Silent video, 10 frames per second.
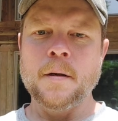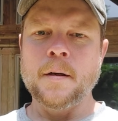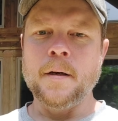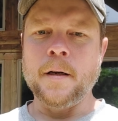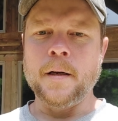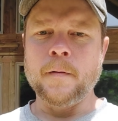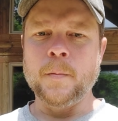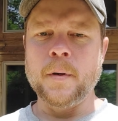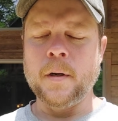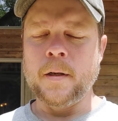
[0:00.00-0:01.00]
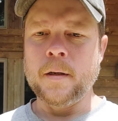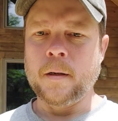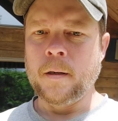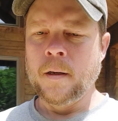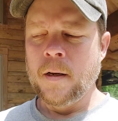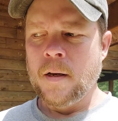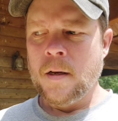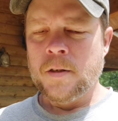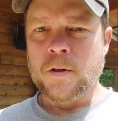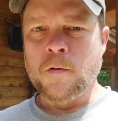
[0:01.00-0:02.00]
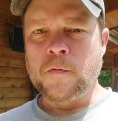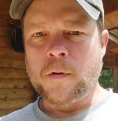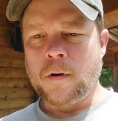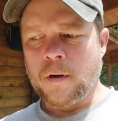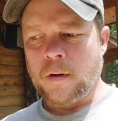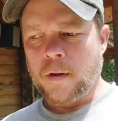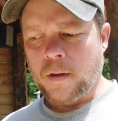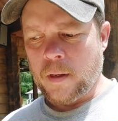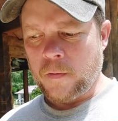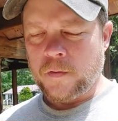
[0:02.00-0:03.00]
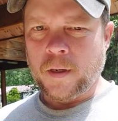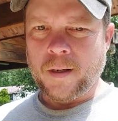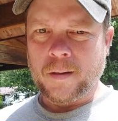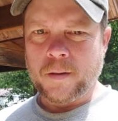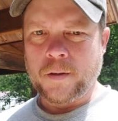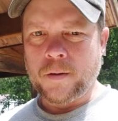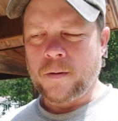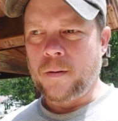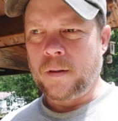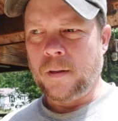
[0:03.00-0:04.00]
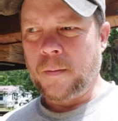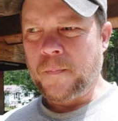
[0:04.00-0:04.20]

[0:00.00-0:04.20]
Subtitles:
Hey everybody, so far I've gotten to